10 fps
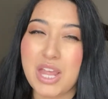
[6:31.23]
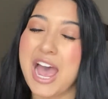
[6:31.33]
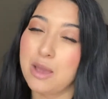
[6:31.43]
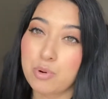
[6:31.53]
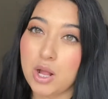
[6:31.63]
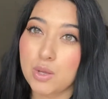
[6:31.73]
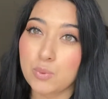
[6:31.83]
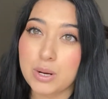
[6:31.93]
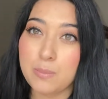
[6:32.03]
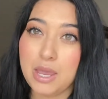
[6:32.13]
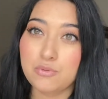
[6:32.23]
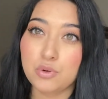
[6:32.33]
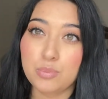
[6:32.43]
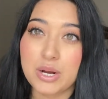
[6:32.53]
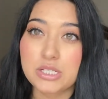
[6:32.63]
i probably wouldn't pay
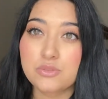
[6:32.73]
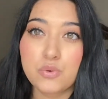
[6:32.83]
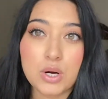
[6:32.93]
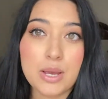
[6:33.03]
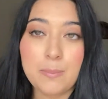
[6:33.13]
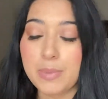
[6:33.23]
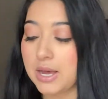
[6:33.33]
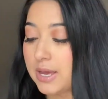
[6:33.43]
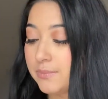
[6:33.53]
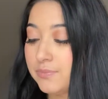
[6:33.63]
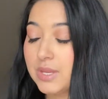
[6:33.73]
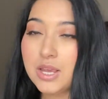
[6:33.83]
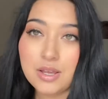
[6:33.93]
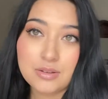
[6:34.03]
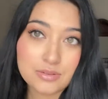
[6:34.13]
full price for it but
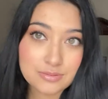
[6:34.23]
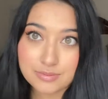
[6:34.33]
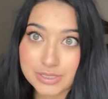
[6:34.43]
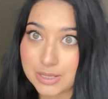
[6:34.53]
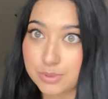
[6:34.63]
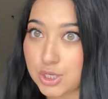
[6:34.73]
it's up to